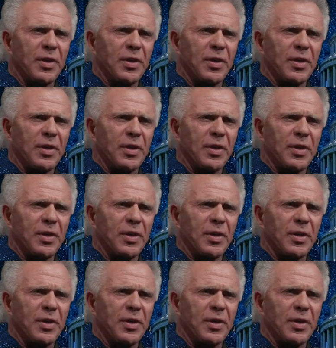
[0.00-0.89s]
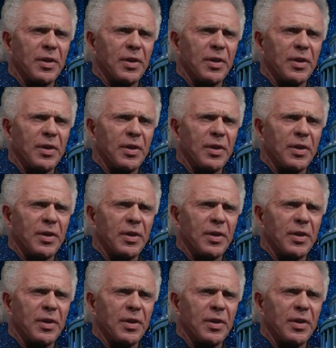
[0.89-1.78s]

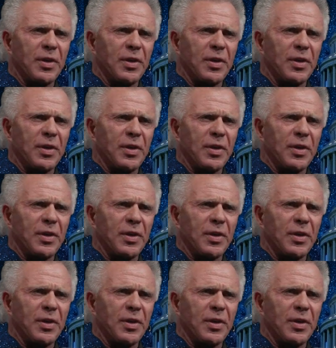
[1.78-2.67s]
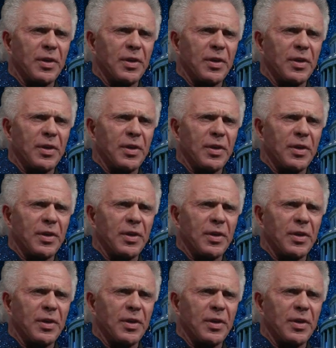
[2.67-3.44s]
[no speech]